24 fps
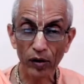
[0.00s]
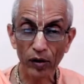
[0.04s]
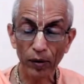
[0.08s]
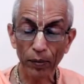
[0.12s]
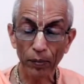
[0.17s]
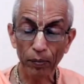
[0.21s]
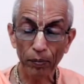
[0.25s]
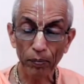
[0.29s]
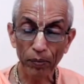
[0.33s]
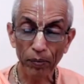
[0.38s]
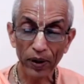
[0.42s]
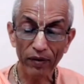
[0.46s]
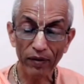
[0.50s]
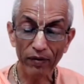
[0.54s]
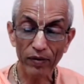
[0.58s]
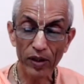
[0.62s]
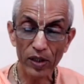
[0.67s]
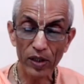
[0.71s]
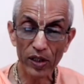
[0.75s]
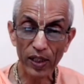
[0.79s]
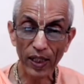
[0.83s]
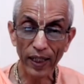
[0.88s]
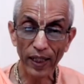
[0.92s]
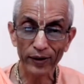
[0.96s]
to the
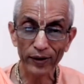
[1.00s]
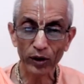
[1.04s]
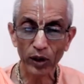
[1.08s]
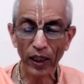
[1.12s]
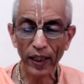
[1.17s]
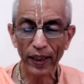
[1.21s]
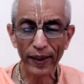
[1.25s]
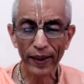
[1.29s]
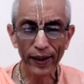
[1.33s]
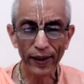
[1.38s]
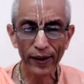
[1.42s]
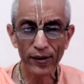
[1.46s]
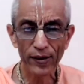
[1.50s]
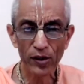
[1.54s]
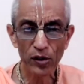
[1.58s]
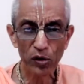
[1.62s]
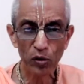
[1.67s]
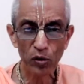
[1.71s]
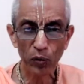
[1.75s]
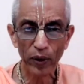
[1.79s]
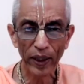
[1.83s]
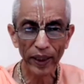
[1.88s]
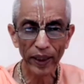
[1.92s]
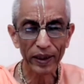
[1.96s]
previous acharyas,
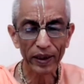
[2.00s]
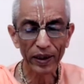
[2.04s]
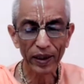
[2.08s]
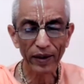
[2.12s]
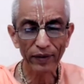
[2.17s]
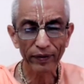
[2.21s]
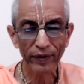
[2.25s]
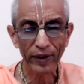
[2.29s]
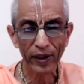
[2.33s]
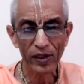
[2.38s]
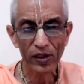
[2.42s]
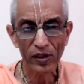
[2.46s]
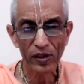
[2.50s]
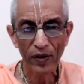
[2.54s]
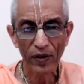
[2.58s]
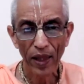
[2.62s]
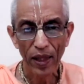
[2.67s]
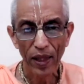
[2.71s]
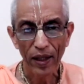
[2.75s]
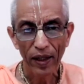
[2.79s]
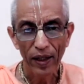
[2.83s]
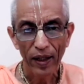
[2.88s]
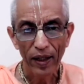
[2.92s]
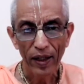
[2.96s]
to Vaishnavas,
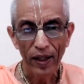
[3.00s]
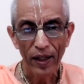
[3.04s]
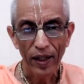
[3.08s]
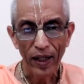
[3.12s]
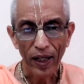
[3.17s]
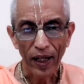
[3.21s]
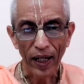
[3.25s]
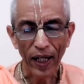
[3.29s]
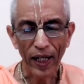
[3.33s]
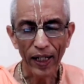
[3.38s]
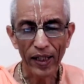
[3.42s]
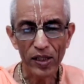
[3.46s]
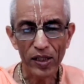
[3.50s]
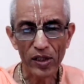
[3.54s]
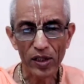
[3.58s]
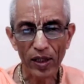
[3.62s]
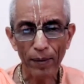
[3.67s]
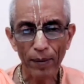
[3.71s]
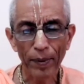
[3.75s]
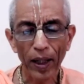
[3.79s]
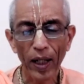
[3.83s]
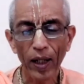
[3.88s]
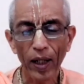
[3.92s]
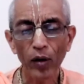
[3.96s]
and
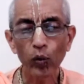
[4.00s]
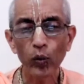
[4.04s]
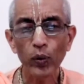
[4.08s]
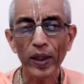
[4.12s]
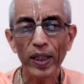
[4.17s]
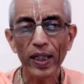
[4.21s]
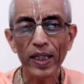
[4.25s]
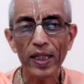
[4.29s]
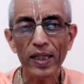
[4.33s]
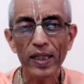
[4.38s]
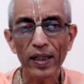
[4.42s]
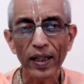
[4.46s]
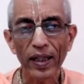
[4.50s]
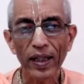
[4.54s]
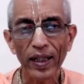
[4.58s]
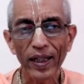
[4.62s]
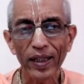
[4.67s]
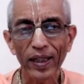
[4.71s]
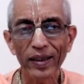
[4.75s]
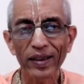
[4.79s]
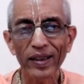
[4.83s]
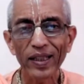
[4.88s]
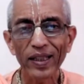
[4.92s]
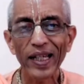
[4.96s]
somehow we
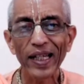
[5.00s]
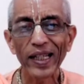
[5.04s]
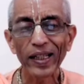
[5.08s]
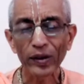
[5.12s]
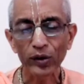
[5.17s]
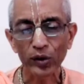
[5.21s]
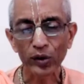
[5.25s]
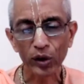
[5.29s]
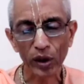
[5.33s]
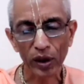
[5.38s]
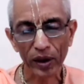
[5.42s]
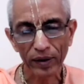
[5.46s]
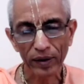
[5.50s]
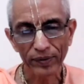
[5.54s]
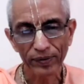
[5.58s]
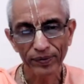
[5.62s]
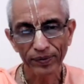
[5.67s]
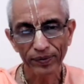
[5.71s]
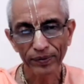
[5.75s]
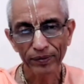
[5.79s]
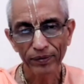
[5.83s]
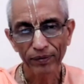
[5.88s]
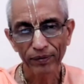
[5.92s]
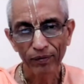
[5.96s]
engage
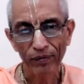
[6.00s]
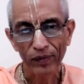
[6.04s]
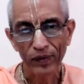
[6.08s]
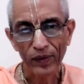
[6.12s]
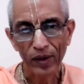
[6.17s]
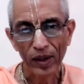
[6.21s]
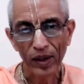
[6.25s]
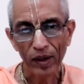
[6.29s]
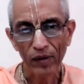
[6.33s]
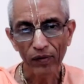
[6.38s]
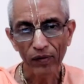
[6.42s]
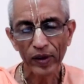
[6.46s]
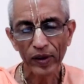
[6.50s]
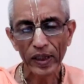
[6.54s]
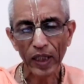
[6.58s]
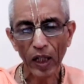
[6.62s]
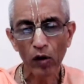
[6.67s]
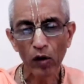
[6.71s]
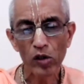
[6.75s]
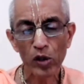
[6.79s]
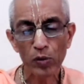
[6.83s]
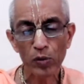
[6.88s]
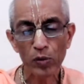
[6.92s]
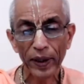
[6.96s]

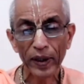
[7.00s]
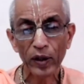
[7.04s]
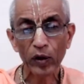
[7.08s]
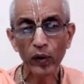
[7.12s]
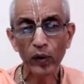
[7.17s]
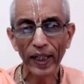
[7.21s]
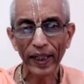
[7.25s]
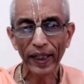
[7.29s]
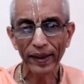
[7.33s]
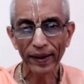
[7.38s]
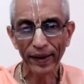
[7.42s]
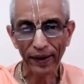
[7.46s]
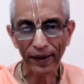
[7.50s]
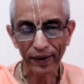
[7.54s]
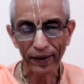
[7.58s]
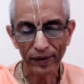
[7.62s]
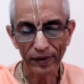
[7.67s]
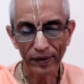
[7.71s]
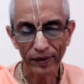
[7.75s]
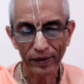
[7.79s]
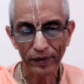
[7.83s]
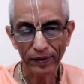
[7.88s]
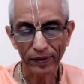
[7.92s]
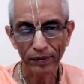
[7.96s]
without speculating
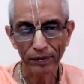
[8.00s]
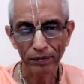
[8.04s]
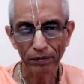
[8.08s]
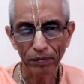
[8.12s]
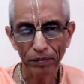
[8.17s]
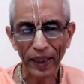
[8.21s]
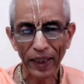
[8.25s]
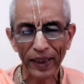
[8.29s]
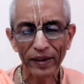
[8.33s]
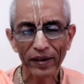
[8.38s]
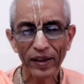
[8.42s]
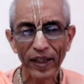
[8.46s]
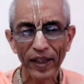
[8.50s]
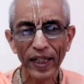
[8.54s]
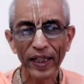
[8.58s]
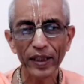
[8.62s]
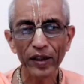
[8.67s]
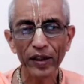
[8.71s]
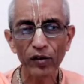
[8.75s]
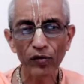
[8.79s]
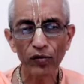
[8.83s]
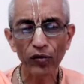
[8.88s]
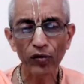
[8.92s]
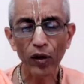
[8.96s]
by
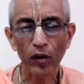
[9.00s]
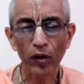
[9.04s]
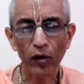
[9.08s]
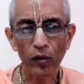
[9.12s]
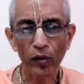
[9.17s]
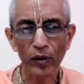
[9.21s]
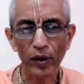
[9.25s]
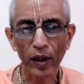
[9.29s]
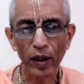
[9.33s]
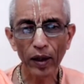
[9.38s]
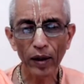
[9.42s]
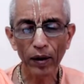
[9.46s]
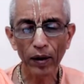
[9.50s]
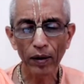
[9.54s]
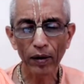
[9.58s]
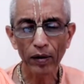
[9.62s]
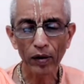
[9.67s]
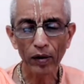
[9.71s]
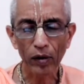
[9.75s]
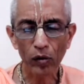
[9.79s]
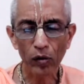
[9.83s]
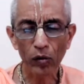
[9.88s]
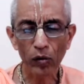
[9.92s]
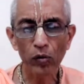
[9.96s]
trying to follow
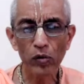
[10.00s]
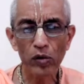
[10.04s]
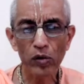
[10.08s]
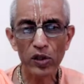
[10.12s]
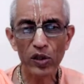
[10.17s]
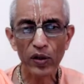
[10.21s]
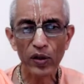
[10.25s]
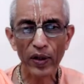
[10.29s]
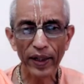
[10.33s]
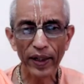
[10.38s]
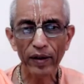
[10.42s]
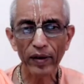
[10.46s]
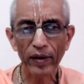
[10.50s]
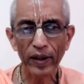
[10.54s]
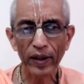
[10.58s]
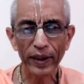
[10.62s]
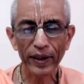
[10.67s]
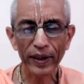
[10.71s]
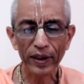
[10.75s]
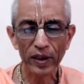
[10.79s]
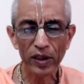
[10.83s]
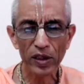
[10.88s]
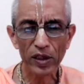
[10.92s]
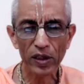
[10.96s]
the rules,
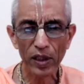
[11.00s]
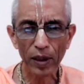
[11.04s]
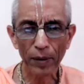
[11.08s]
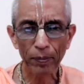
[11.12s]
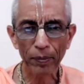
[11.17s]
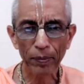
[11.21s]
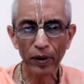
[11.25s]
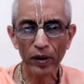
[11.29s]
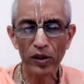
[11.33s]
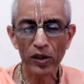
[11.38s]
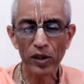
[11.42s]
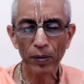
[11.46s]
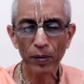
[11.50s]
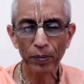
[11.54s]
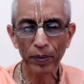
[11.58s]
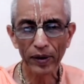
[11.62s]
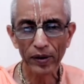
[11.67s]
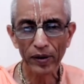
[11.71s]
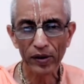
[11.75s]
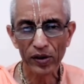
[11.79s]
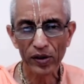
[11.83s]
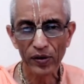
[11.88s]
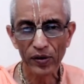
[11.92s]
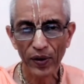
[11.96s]
regulations, and
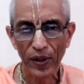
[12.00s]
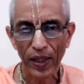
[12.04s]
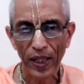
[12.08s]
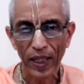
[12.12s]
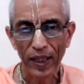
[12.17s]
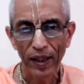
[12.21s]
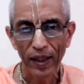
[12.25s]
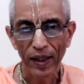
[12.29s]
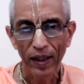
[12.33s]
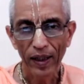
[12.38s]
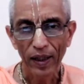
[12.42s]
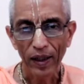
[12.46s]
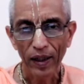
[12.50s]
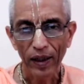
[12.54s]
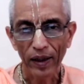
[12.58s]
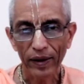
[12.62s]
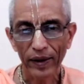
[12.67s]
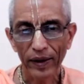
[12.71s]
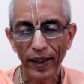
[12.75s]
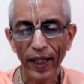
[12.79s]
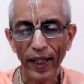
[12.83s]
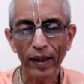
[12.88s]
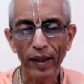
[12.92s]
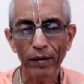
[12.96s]
principles.
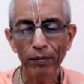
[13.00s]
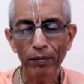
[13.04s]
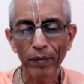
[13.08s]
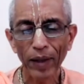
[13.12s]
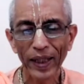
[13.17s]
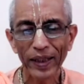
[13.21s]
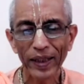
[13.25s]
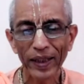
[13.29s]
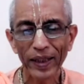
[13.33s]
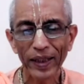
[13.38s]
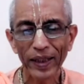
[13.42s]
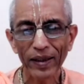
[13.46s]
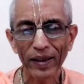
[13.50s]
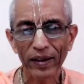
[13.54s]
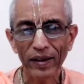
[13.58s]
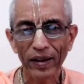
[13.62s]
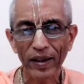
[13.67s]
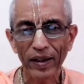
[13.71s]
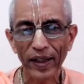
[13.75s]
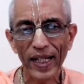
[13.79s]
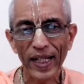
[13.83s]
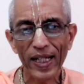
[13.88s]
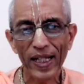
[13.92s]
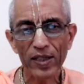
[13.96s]
Then by the
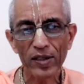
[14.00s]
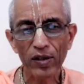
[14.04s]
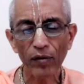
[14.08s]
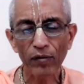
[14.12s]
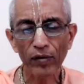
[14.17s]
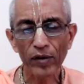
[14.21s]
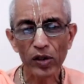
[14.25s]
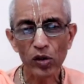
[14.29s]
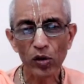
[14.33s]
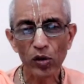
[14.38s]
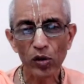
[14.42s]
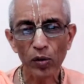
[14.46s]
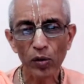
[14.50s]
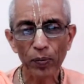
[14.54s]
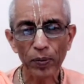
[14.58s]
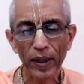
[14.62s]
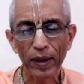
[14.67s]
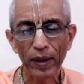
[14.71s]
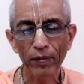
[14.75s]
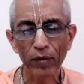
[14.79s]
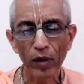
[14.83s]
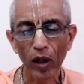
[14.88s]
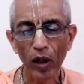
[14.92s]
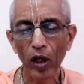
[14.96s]
grace of the Supreme
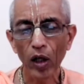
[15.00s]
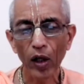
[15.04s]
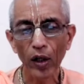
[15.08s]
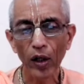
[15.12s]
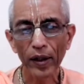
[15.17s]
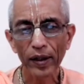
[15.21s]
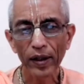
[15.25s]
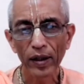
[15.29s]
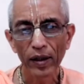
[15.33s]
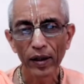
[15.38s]
Lord,